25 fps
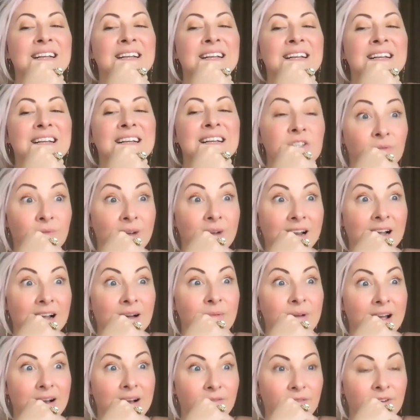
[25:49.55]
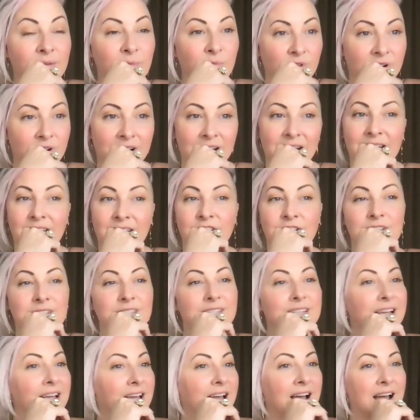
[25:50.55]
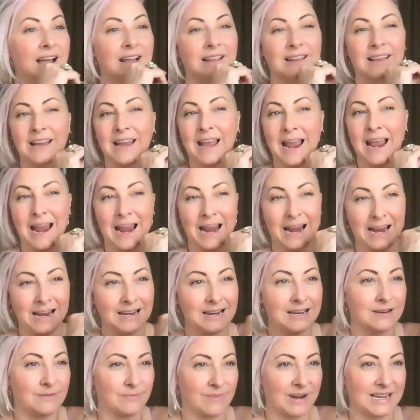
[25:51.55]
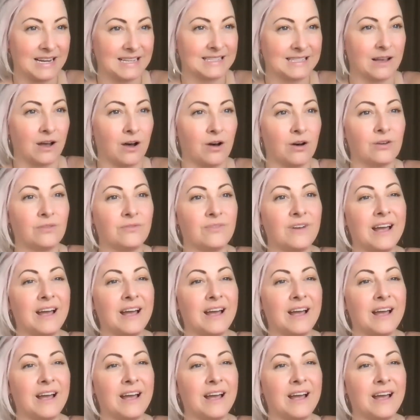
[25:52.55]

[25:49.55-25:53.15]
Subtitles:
So I'd wake up every morning, just I like hated myself,